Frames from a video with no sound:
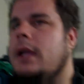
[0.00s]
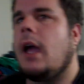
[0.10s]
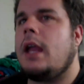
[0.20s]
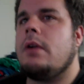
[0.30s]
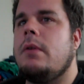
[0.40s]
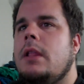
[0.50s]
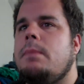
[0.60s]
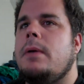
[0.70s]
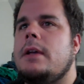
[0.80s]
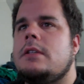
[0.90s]
kind of really
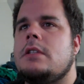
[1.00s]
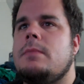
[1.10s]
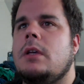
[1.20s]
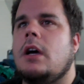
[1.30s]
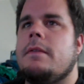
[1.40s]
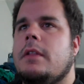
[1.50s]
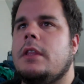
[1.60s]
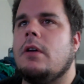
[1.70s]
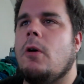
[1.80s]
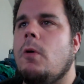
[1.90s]
pisses me off that
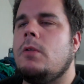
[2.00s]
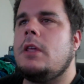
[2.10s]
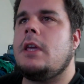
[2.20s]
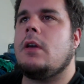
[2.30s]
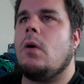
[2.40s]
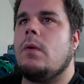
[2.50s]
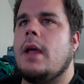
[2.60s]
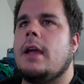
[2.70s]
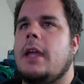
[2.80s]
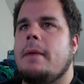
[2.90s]
the only
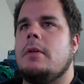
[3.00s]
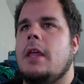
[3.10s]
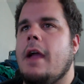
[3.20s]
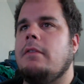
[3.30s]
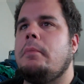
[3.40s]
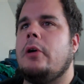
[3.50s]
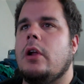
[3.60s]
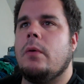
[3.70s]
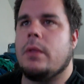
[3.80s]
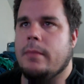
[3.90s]
Kodak camera they ever put
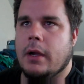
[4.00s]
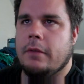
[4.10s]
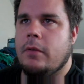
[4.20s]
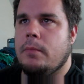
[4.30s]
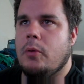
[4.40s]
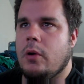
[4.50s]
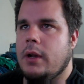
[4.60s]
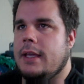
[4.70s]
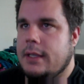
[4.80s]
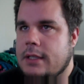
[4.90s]
out with a microphone port
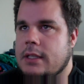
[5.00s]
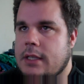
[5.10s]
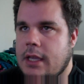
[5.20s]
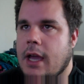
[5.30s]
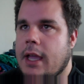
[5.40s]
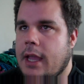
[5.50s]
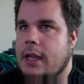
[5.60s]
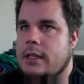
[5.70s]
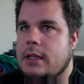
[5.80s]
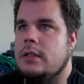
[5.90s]
is the
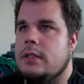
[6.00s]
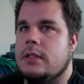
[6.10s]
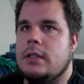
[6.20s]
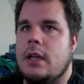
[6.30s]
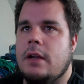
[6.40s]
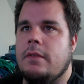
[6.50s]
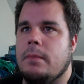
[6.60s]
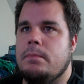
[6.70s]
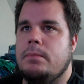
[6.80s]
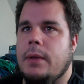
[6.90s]
ZI-8. Son of a
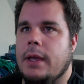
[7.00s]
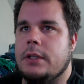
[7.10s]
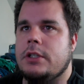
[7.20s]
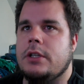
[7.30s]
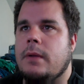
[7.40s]
bitch.